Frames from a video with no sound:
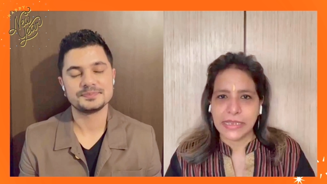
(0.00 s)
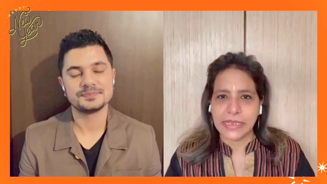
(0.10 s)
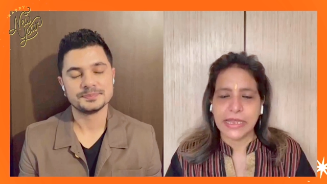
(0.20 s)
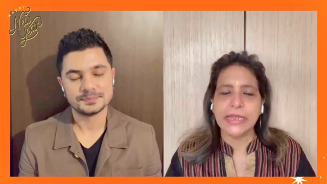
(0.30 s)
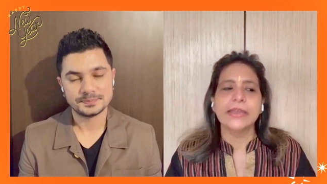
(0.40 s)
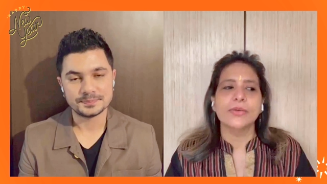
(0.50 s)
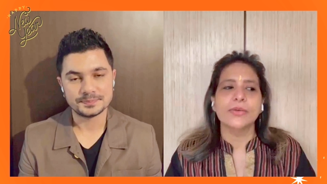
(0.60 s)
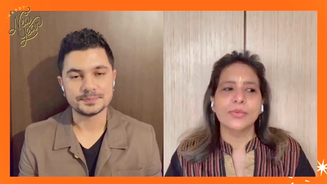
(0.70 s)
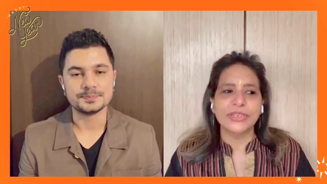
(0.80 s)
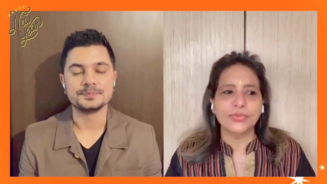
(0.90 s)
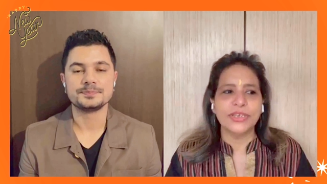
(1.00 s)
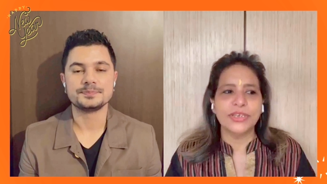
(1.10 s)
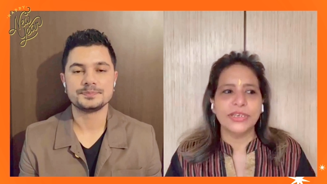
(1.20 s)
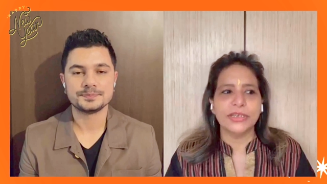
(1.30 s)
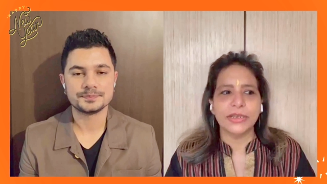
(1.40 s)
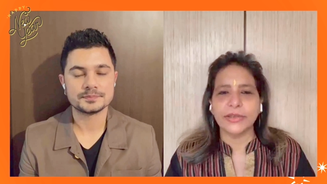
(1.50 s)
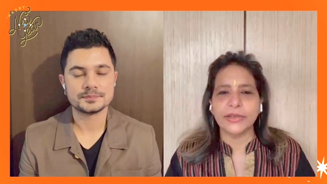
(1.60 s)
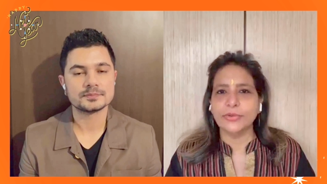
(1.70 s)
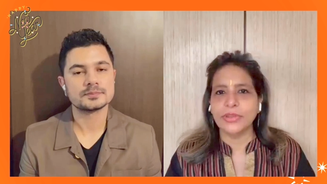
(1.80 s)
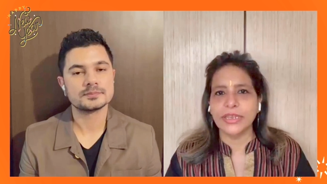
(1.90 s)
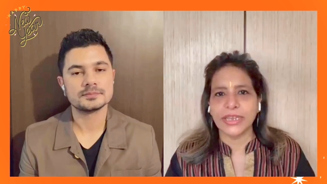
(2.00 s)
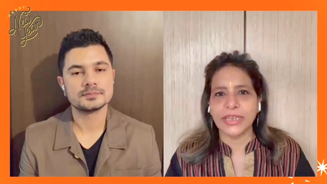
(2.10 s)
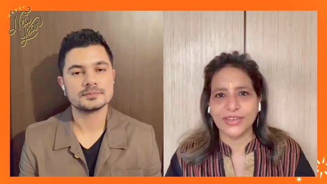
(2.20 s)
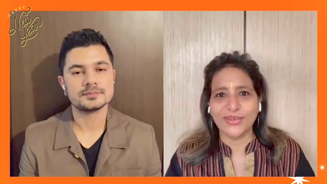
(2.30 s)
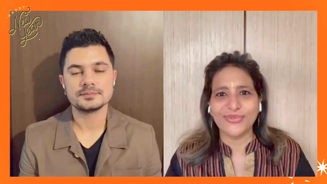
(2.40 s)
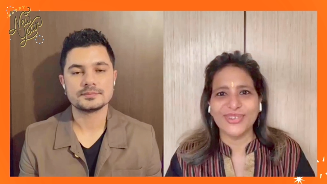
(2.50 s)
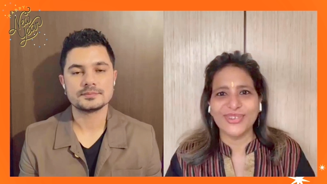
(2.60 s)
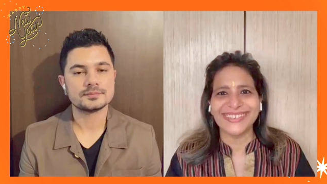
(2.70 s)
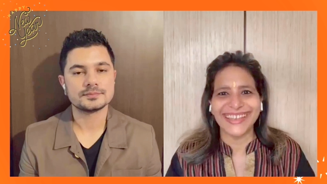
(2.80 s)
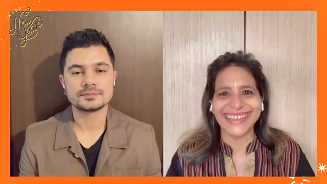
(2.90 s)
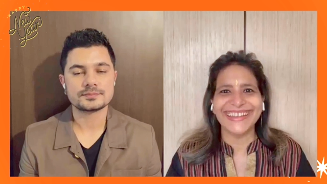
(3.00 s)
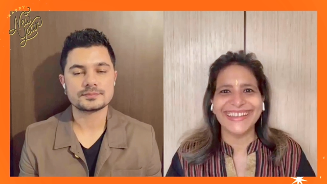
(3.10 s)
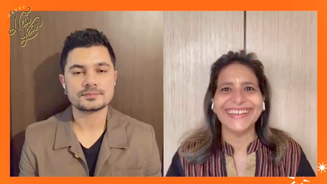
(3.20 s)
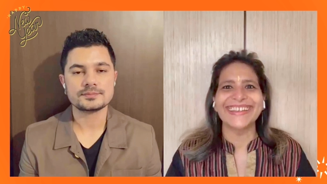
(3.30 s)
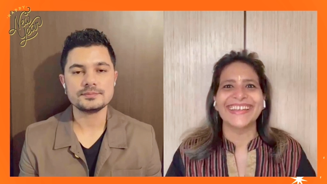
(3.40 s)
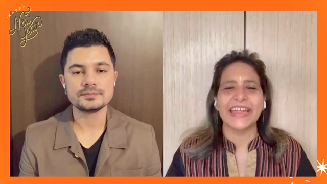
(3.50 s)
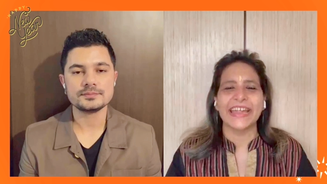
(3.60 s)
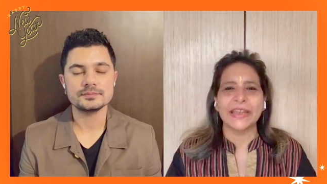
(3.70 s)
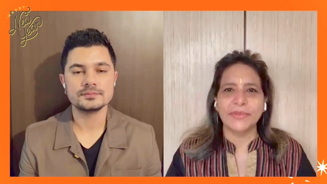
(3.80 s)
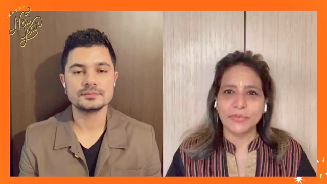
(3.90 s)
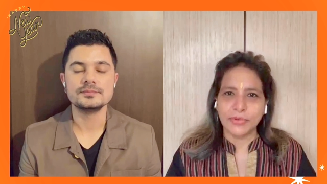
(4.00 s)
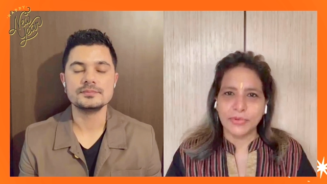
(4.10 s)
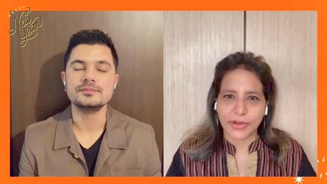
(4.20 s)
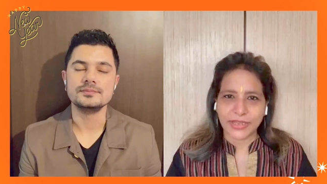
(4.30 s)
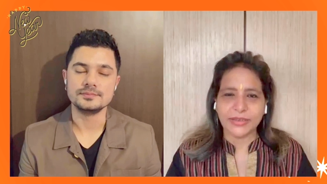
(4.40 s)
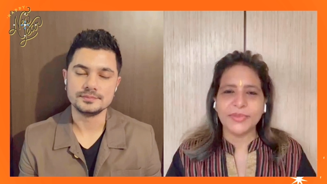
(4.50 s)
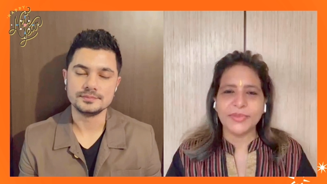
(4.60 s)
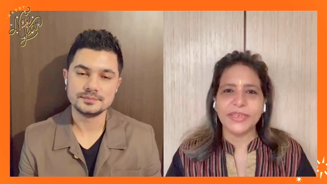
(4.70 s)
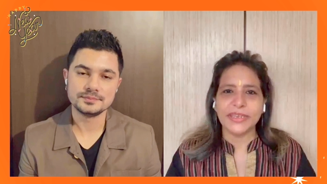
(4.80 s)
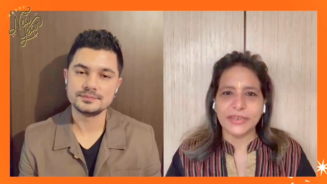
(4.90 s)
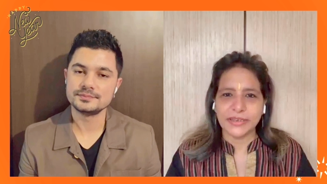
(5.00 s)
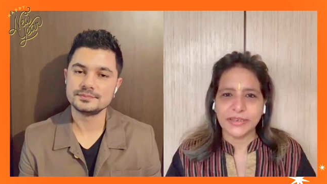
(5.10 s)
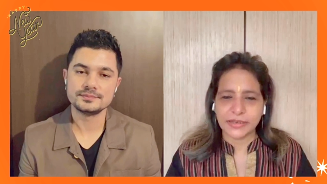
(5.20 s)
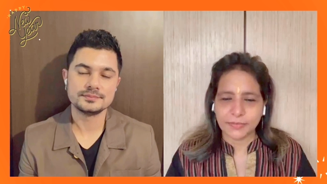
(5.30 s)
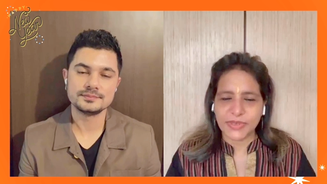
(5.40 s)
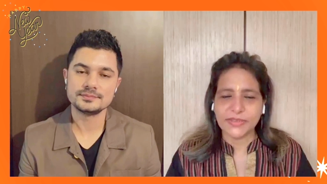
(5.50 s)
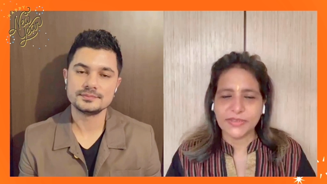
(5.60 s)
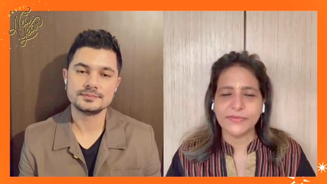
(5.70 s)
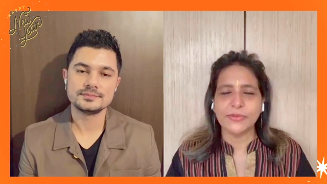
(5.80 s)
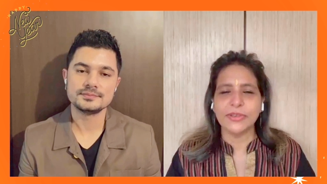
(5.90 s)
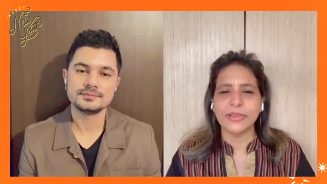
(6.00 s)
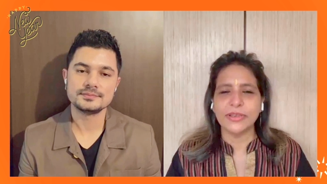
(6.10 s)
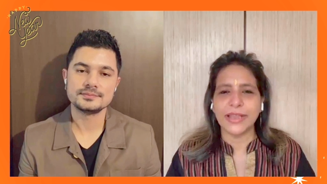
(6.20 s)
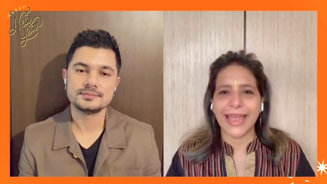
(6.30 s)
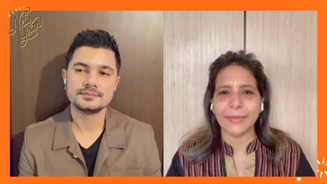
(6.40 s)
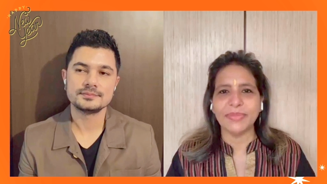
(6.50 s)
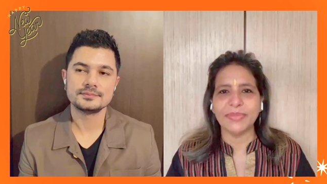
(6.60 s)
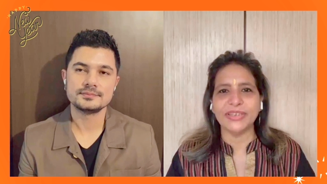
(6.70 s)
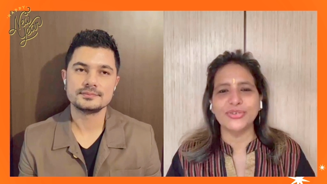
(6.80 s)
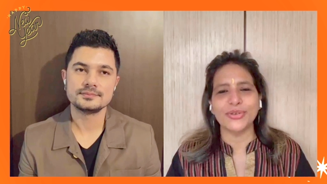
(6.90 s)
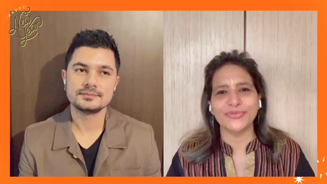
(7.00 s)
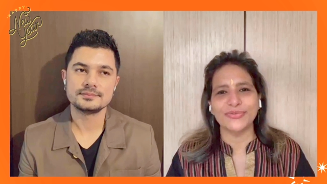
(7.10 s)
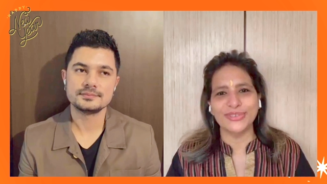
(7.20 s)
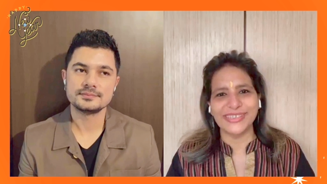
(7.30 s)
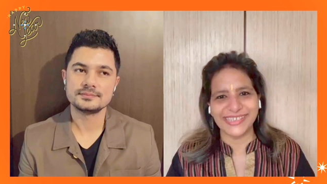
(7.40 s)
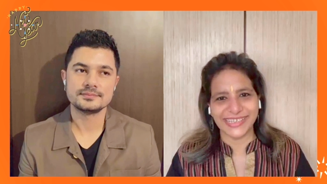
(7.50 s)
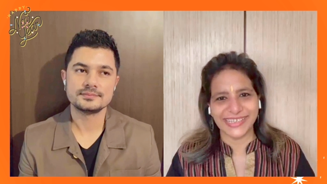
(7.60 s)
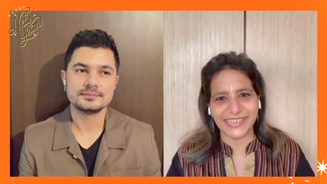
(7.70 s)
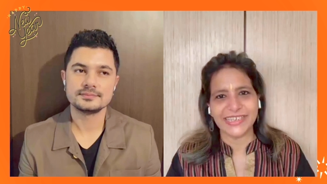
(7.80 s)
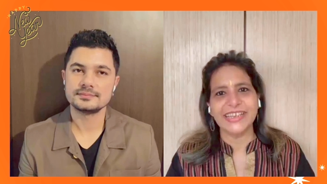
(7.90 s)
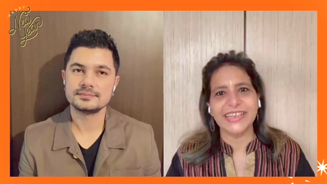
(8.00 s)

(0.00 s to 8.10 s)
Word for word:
Speaker 1: yeah, which we, I don't think any of us like. And we would rather be in a peaceful, happy, joyful state.